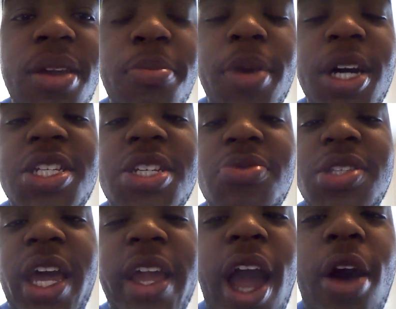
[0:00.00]
But she was
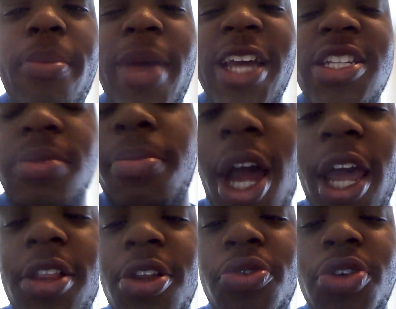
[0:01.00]
like, how Magic
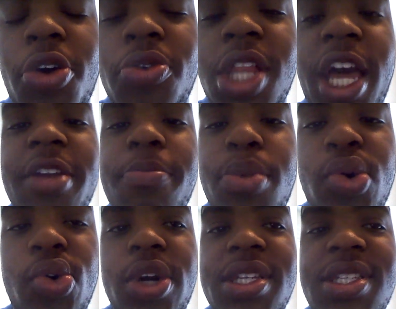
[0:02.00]
Milo don't like
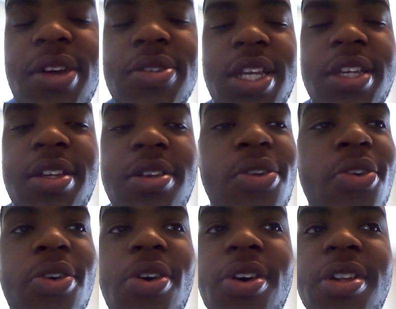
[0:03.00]
boys. I was like,
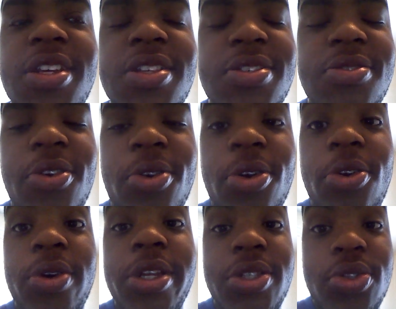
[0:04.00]
this
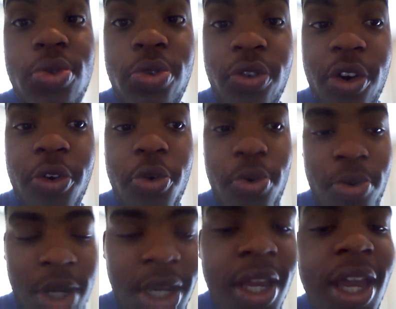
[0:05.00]
girl is too
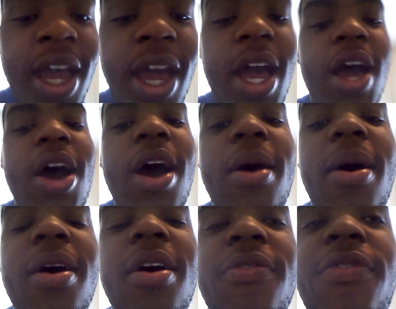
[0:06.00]
grown.
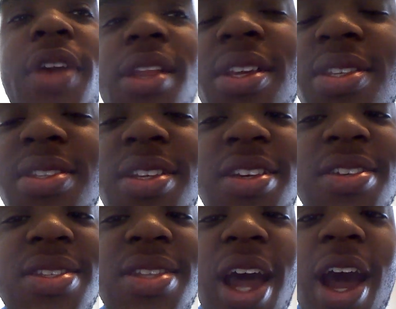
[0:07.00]
Felix need to
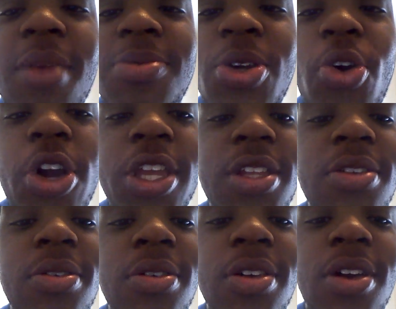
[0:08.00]
stop
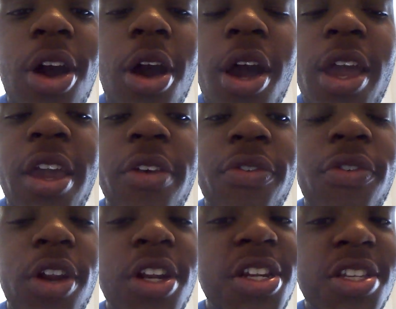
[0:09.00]
talking in
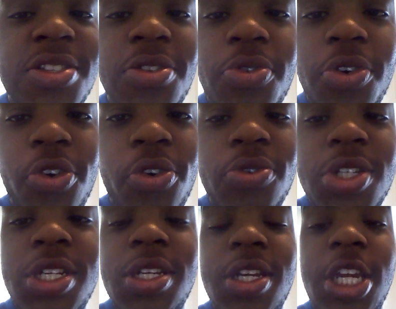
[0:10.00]
front of this little girl.
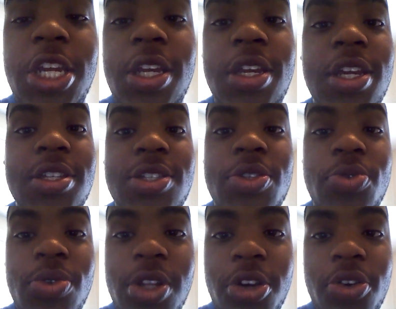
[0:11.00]
She is
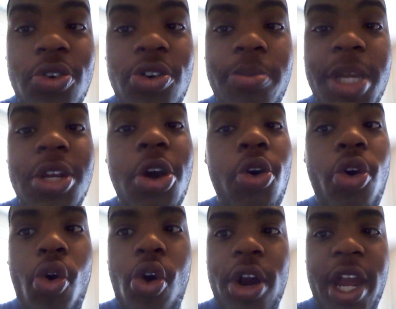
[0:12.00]
too little to be knowing
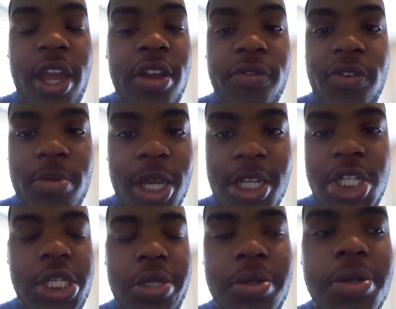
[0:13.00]
all that
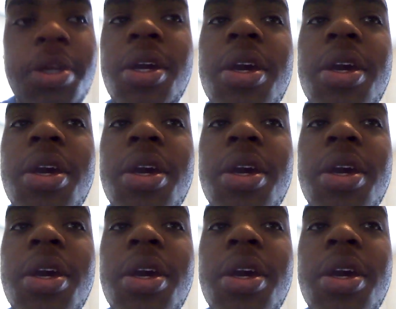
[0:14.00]
information.